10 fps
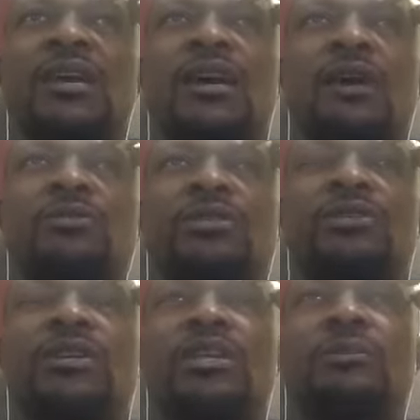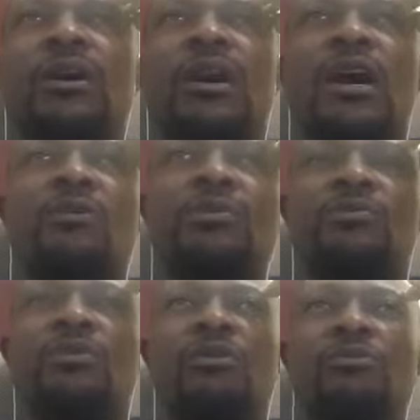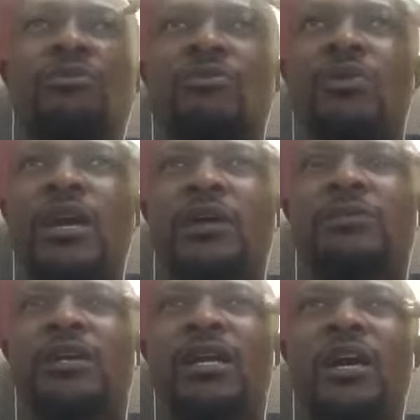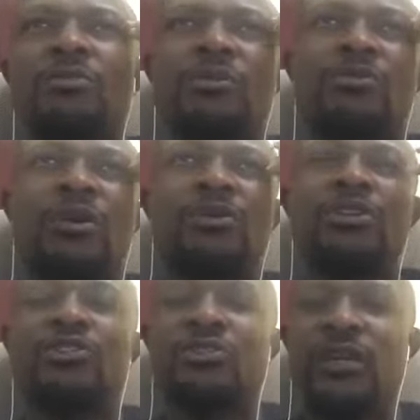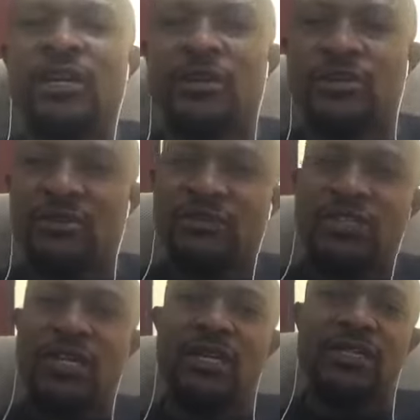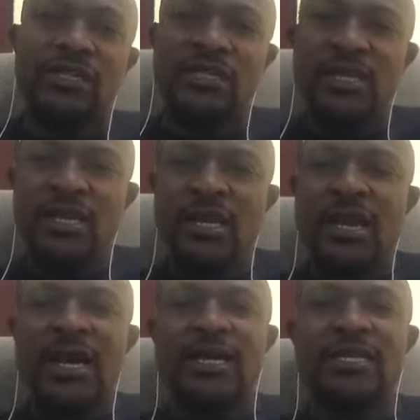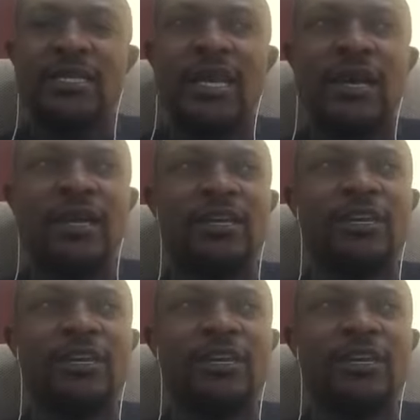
and we're talking about how people are overwhelmed and how people are going through a lot of challenges and their,